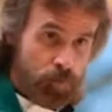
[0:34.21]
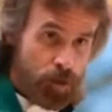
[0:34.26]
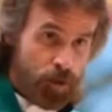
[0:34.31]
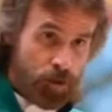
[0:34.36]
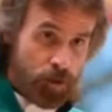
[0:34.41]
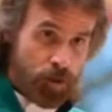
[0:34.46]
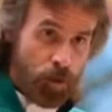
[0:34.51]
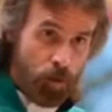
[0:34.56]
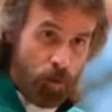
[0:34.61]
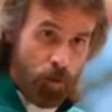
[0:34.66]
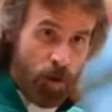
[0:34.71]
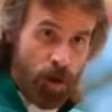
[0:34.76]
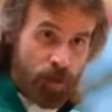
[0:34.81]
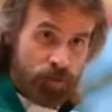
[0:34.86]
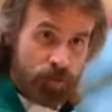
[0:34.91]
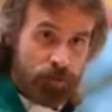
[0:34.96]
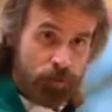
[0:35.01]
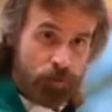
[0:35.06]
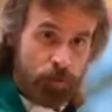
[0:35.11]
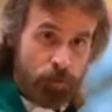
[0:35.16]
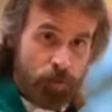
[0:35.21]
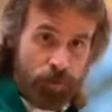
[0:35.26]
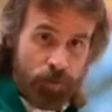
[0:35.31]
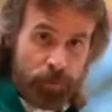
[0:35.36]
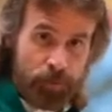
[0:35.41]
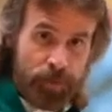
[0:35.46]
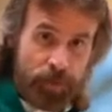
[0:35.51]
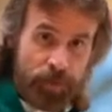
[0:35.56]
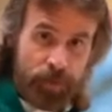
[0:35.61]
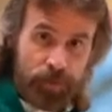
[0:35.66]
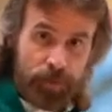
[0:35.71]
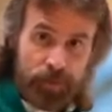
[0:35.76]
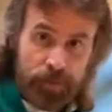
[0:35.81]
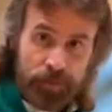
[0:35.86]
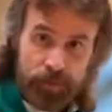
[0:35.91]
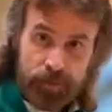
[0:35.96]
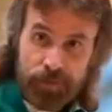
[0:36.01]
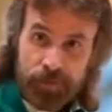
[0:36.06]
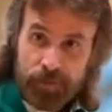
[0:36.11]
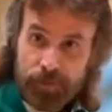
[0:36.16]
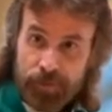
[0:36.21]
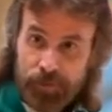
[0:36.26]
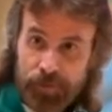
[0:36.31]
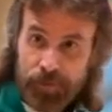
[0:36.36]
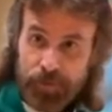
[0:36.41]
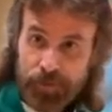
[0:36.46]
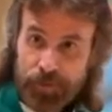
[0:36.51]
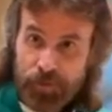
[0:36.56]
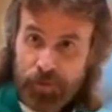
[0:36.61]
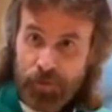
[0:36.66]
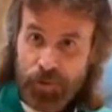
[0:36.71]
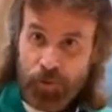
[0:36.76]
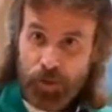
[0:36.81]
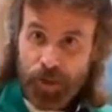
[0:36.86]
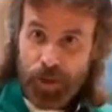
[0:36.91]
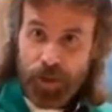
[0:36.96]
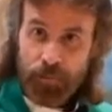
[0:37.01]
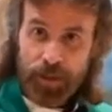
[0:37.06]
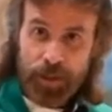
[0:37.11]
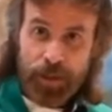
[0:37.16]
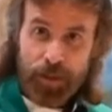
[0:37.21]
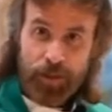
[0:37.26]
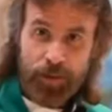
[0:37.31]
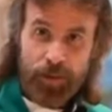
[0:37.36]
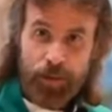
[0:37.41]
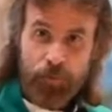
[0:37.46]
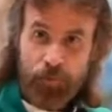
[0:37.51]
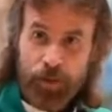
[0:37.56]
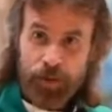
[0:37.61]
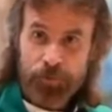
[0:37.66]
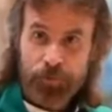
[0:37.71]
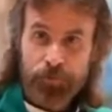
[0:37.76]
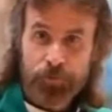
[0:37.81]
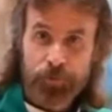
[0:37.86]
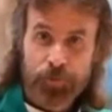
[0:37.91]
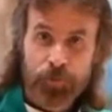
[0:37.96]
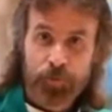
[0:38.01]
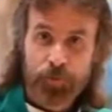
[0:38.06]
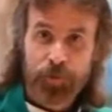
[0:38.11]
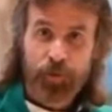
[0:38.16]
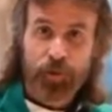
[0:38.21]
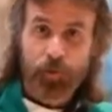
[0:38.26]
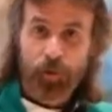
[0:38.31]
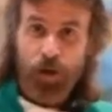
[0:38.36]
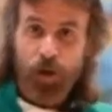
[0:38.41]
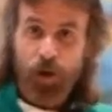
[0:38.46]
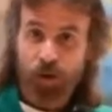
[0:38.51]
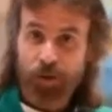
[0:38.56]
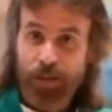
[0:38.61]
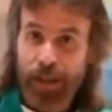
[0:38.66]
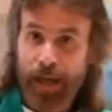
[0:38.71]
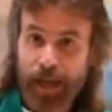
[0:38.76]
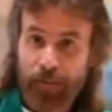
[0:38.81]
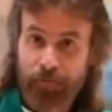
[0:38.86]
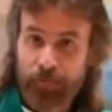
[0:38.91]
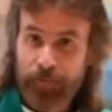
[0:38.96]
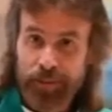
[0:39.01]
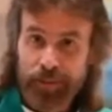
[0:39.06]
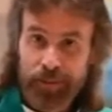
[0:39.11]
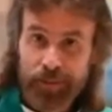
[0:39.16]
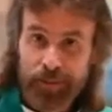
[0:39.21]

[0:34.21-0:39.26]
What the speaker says: go onto where the pier is? You know, they were coming out of that restroom and they were all laughing